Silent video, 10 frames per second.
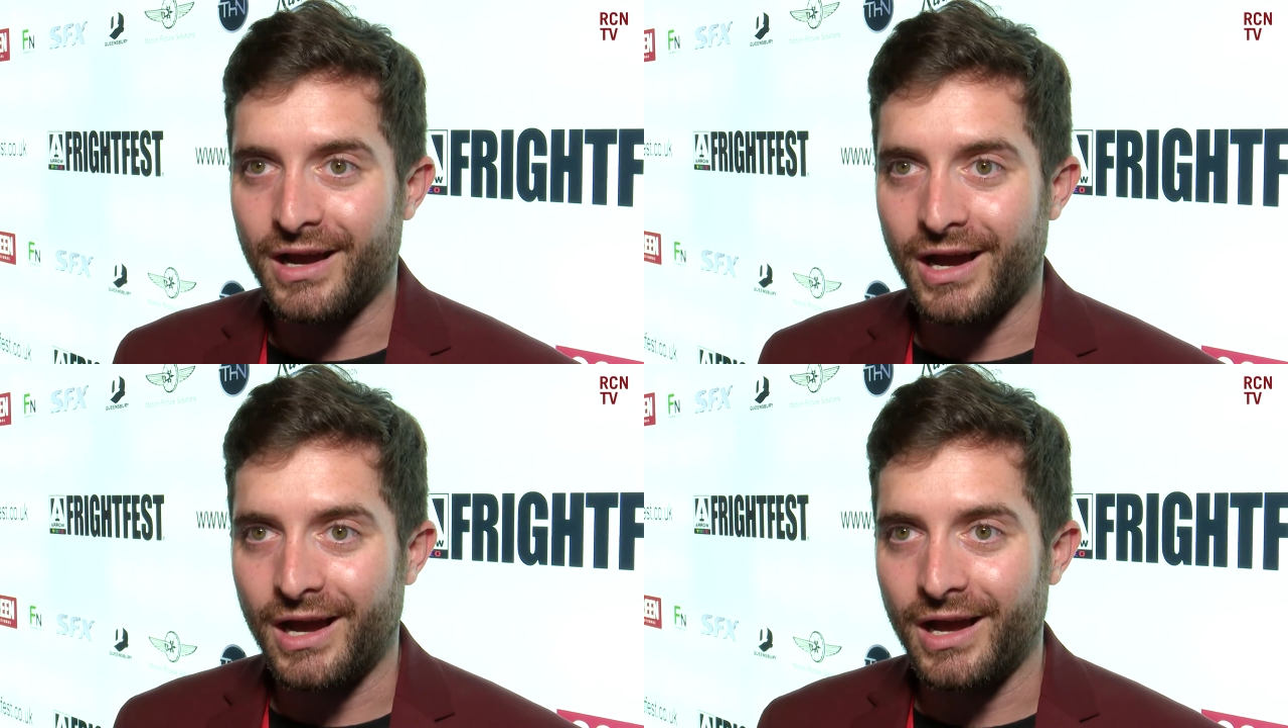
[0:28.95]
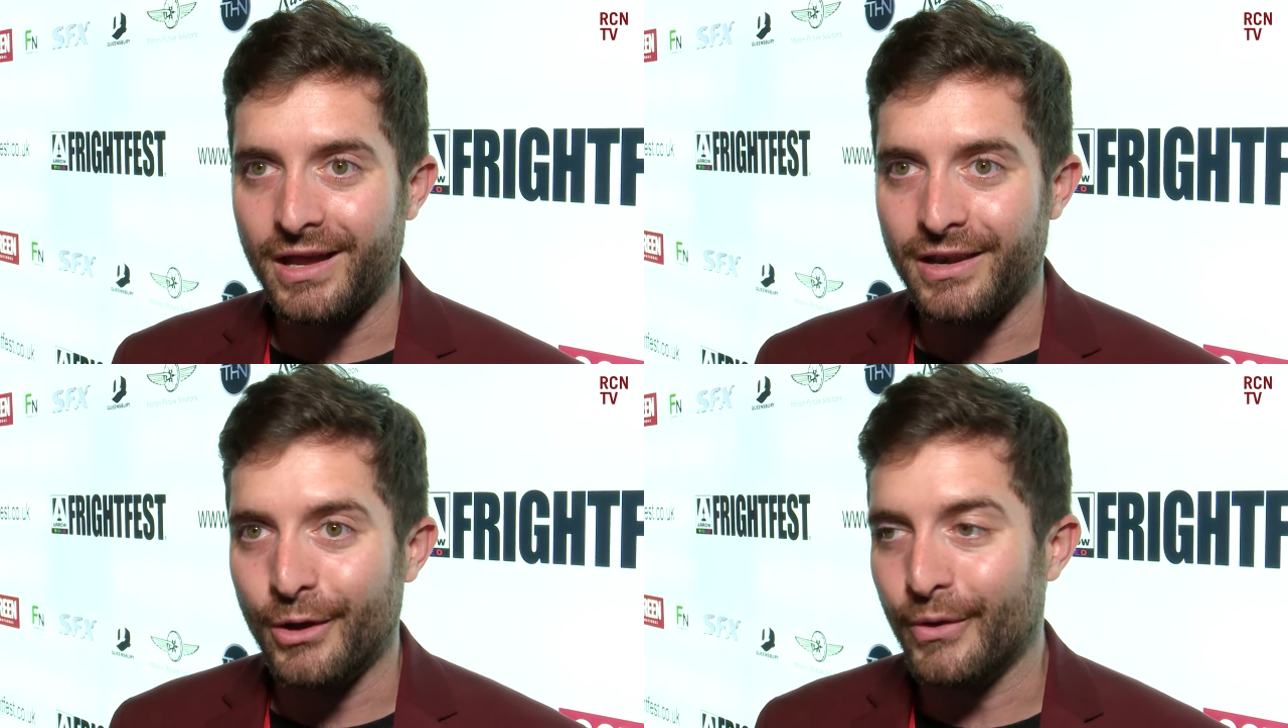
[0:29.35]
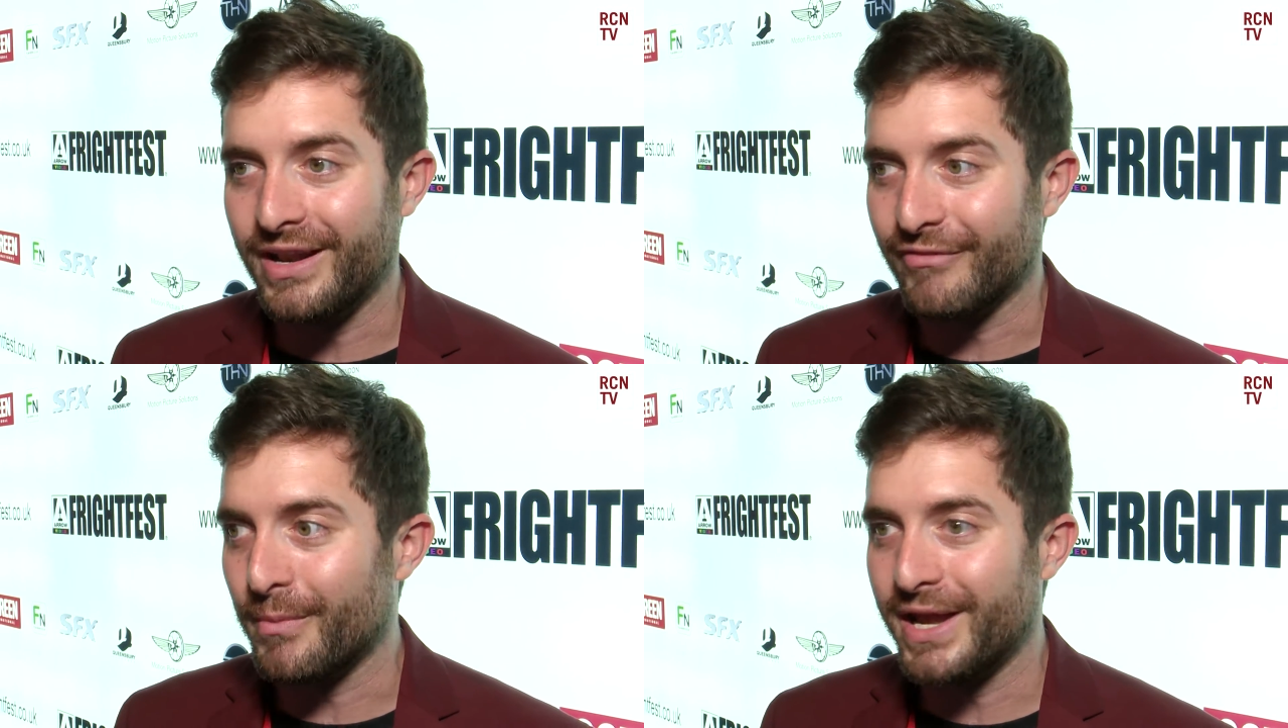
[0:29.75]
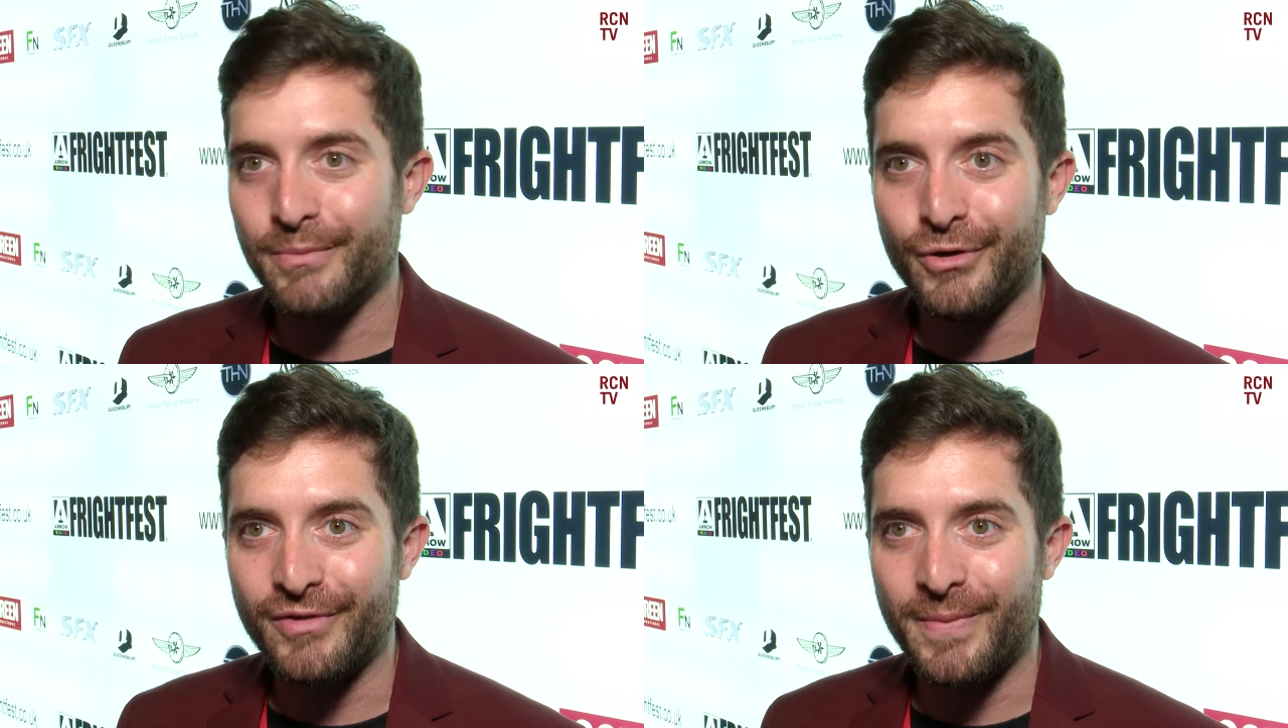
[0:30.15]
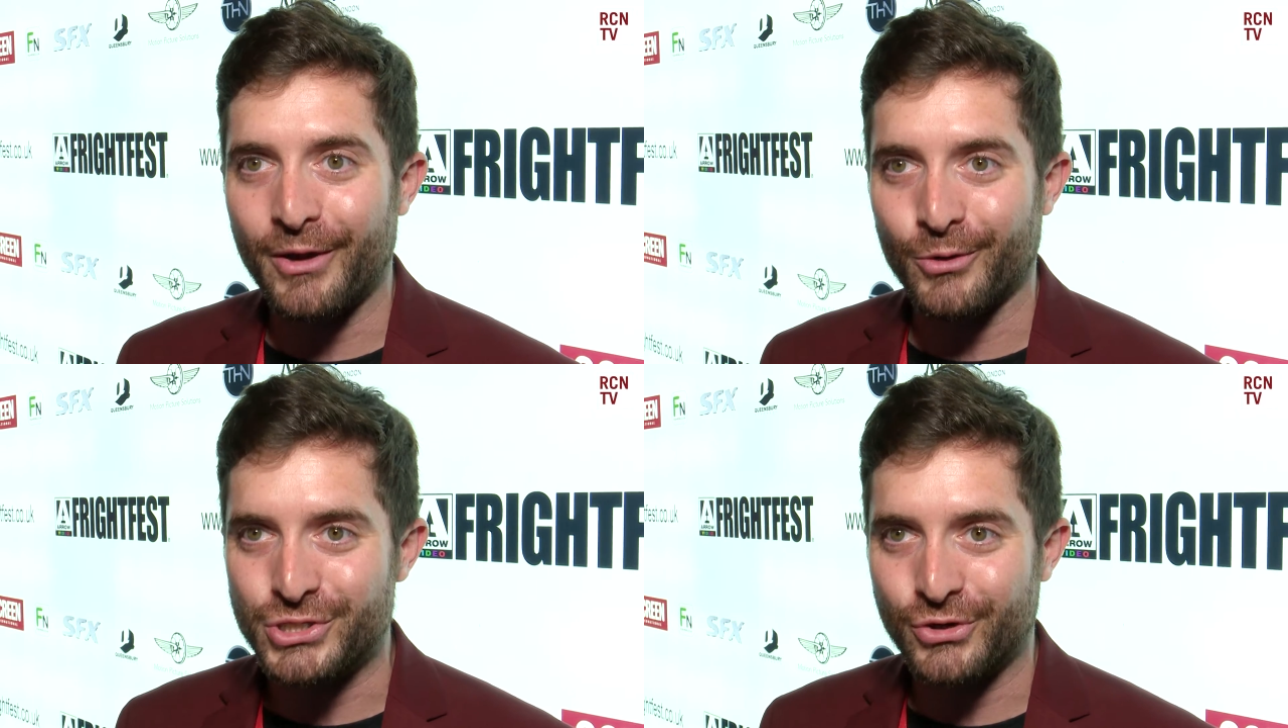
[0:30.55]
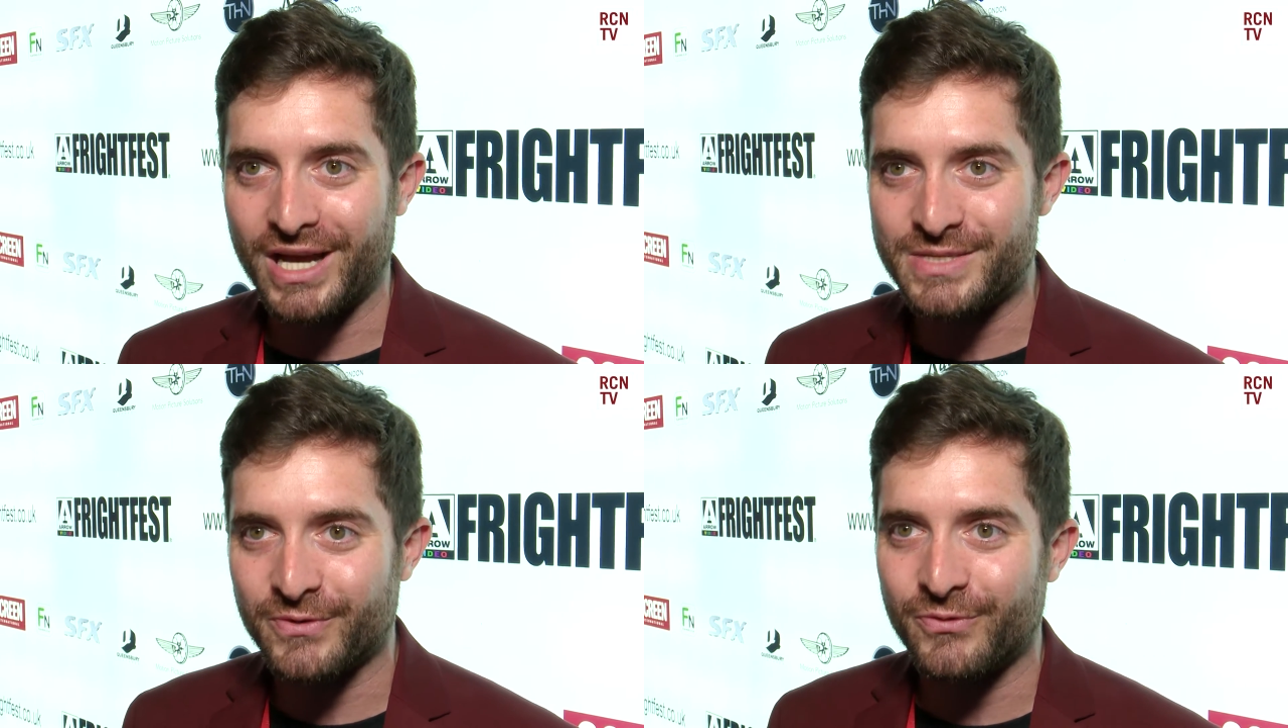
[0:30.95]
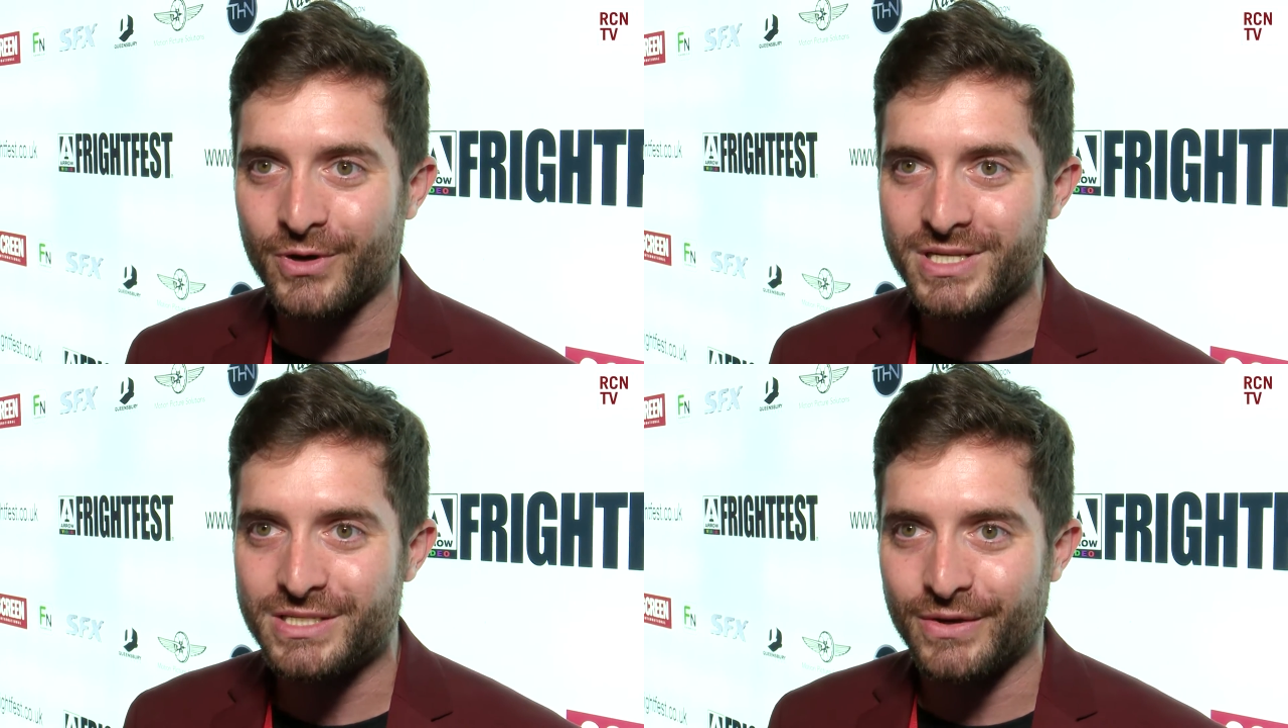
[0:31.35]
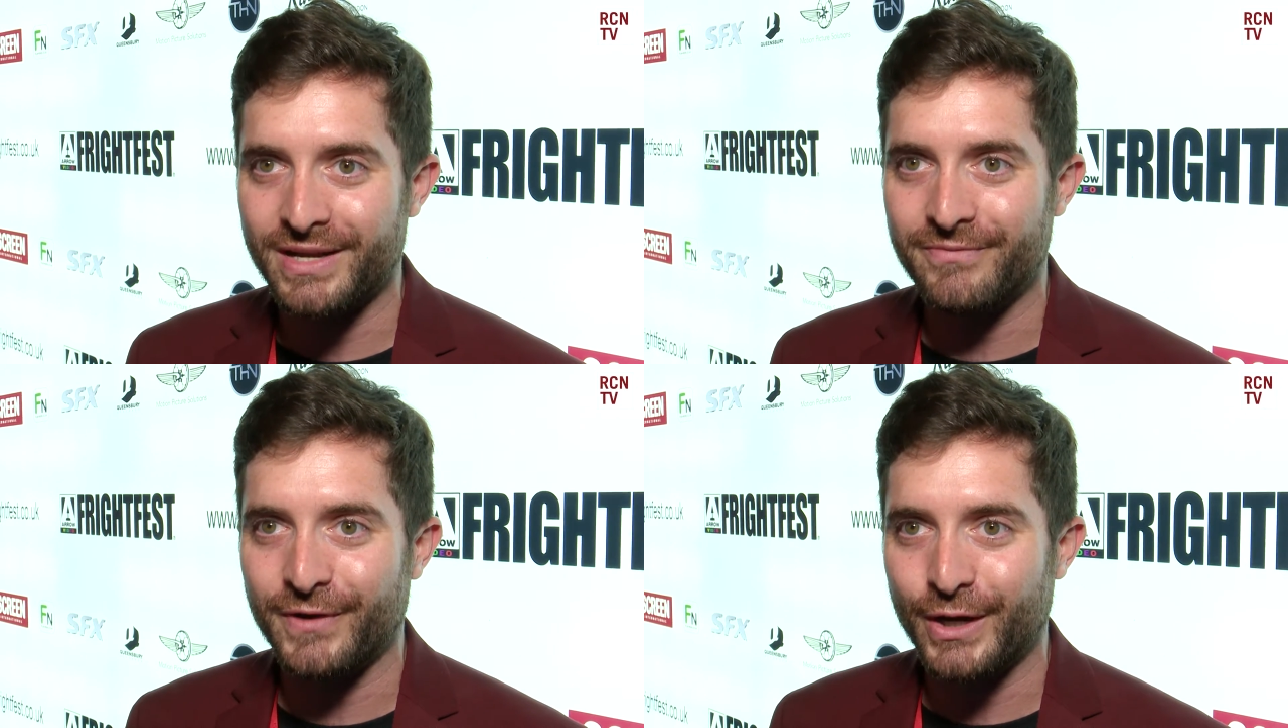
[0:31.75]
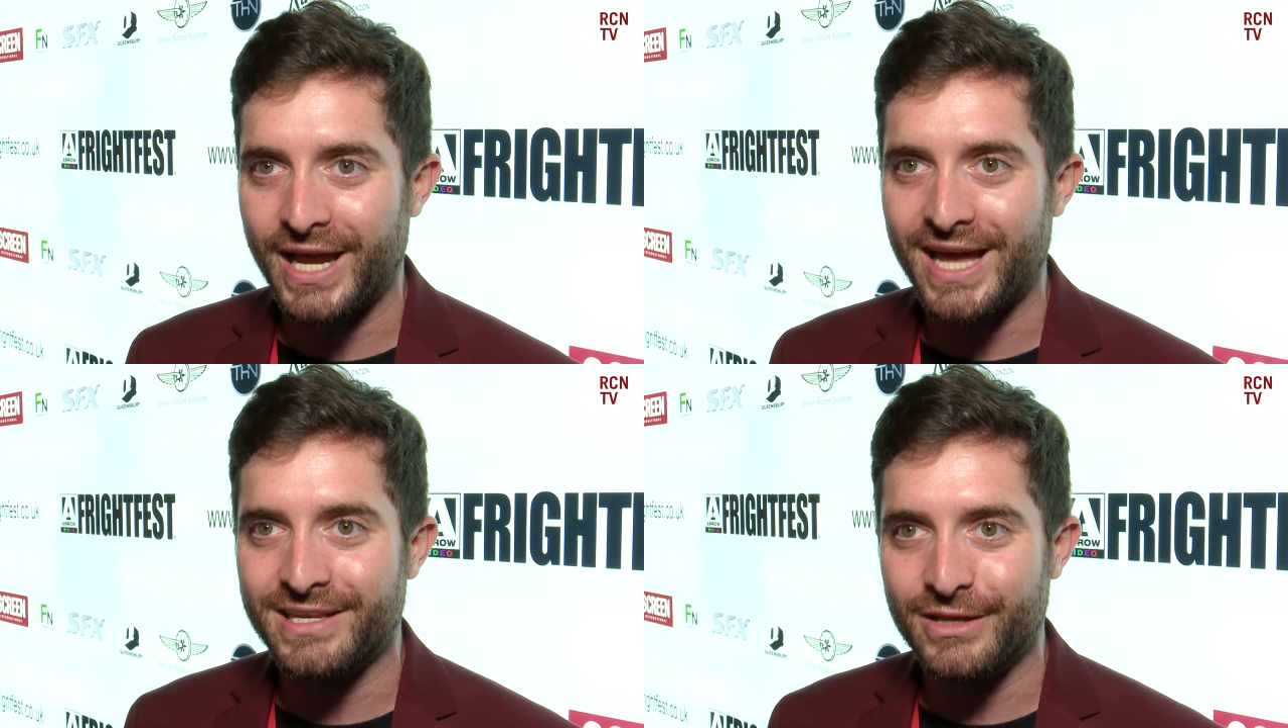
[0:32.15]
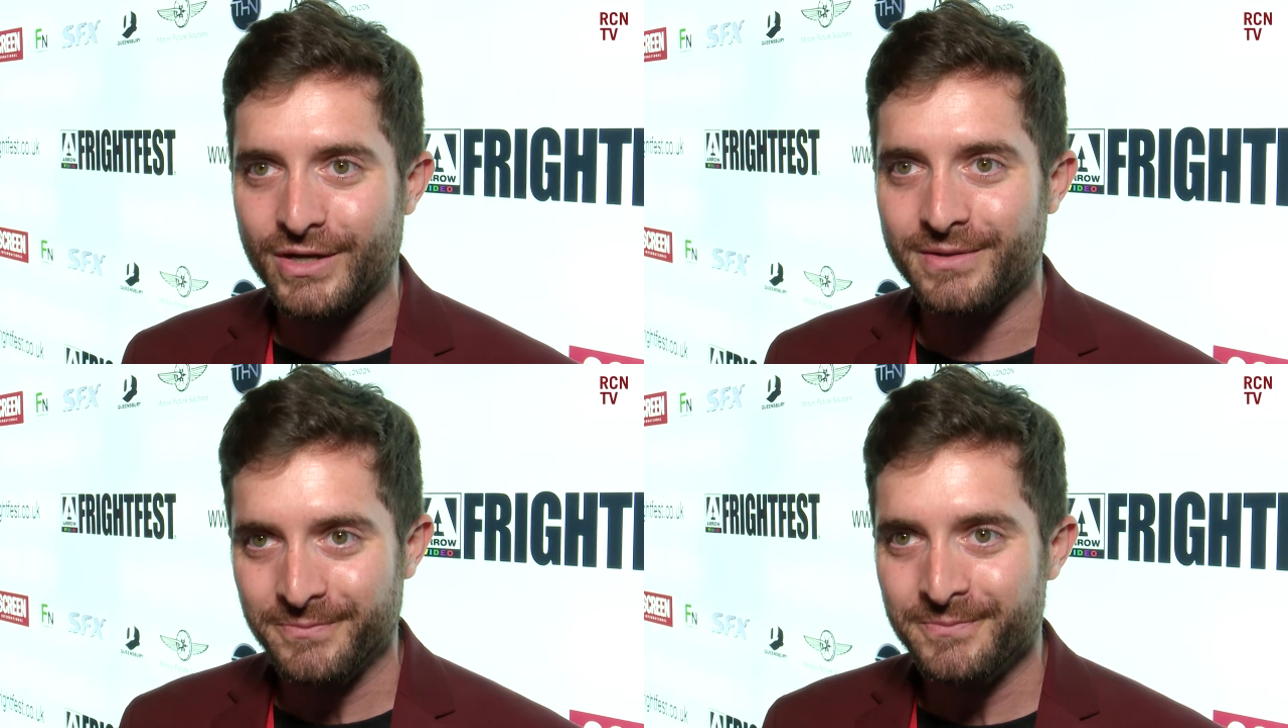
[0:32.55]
uh, no one had ever made a movie about horseshoe crabs before, so I figured I had to do it.